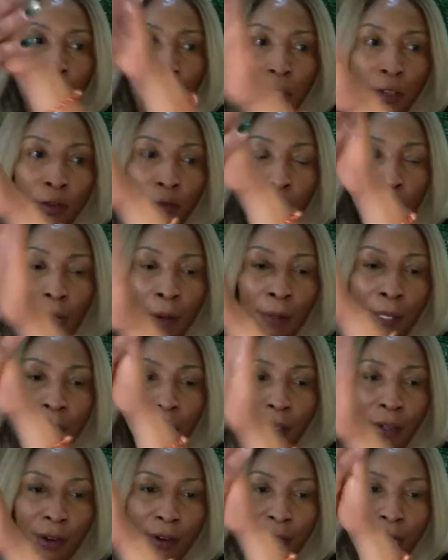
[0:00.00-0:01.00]
You rub it
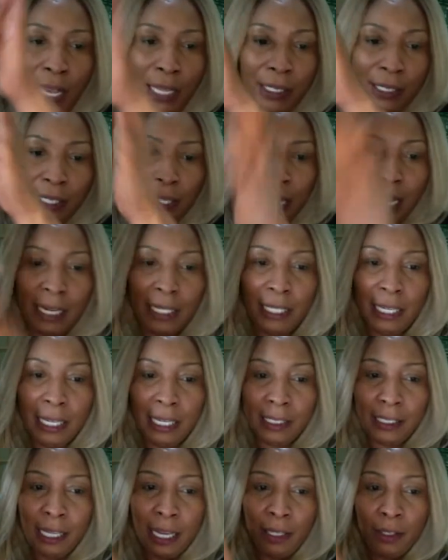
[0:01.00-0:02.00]
in your hands like
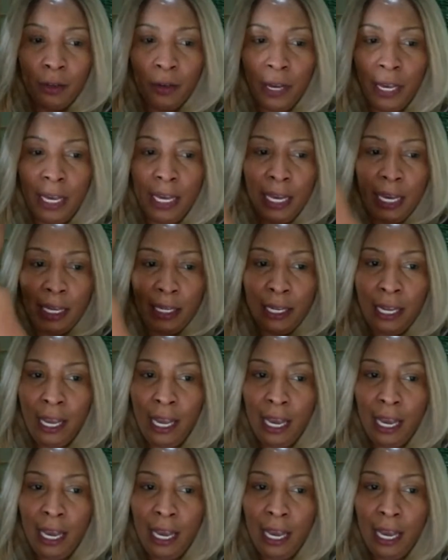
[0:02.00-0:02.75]
this, and go ahead